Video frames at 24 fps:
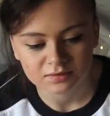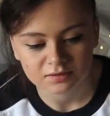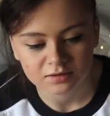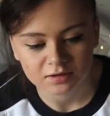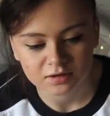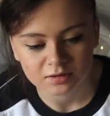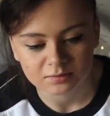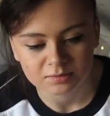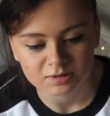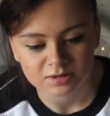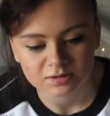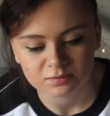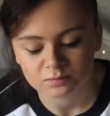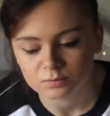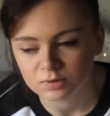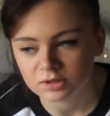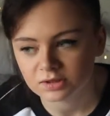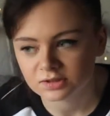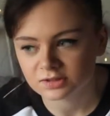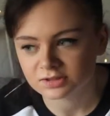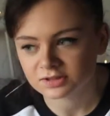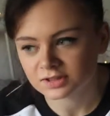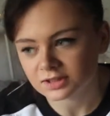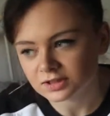I mean,
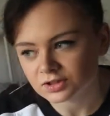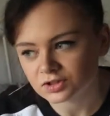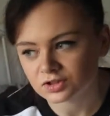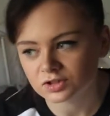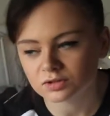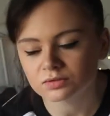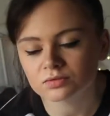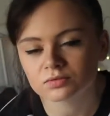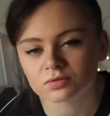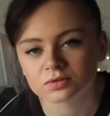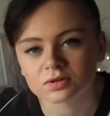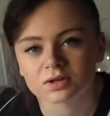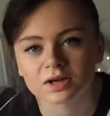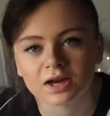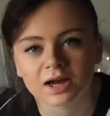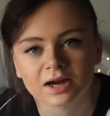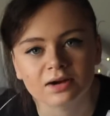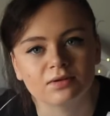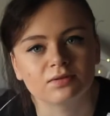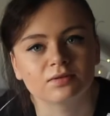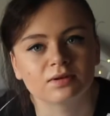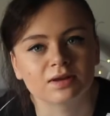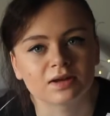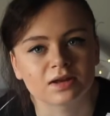when I see children
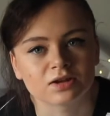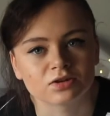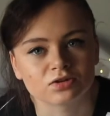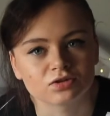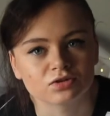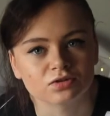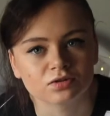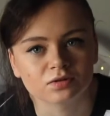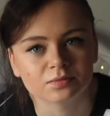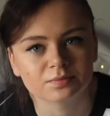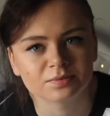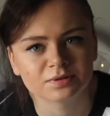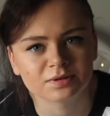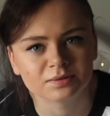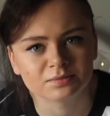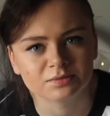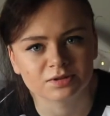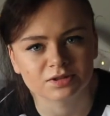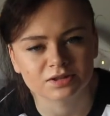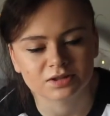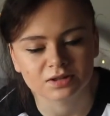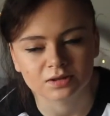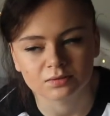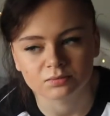now getting jobs, I'm
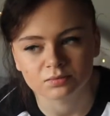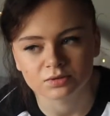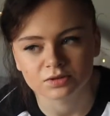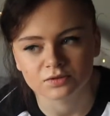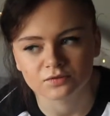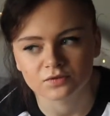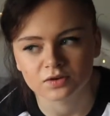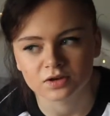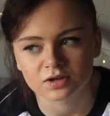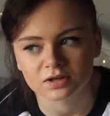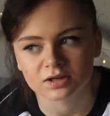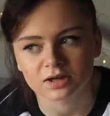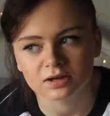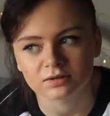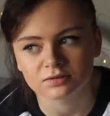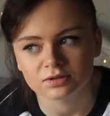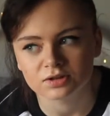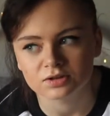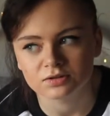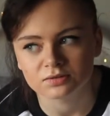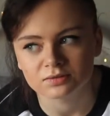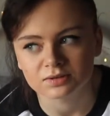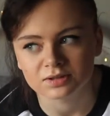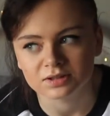just like, what the fuck, how are
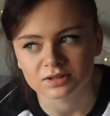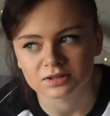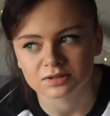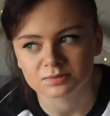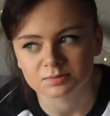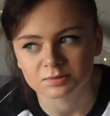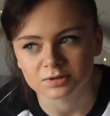you doing this?